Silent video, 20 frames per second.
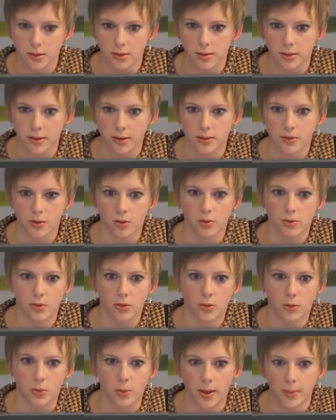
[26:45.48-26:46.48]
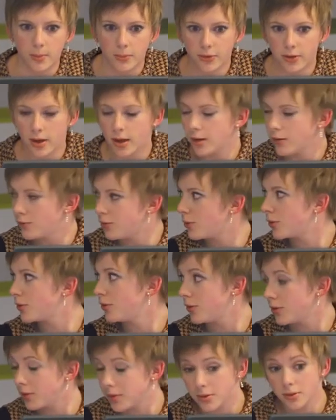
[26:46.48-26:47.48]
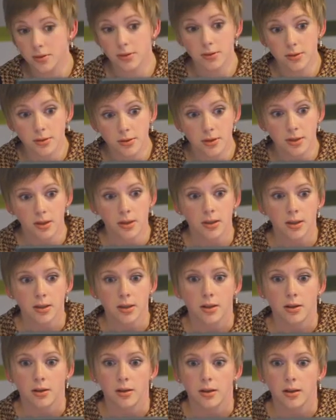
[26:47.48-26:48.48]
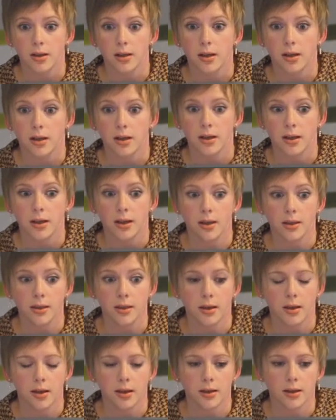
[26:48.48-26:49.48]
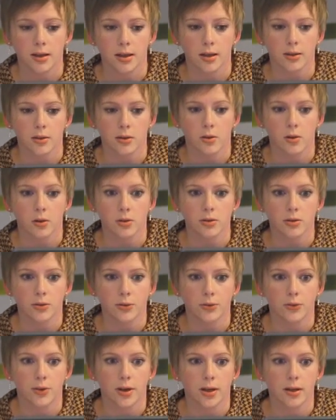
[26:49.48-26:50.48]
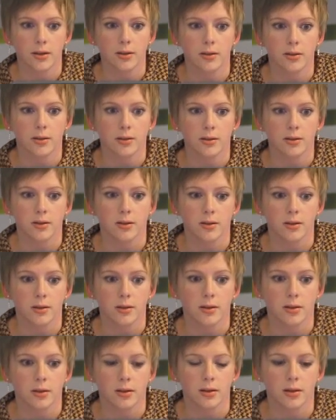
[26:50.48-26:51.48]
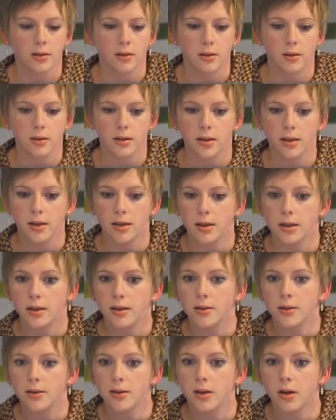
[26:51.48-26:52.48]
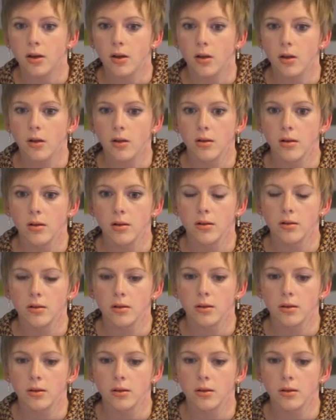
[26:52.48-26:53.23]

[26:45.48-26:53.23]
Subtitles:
There is also a website for toys, and I can also find here all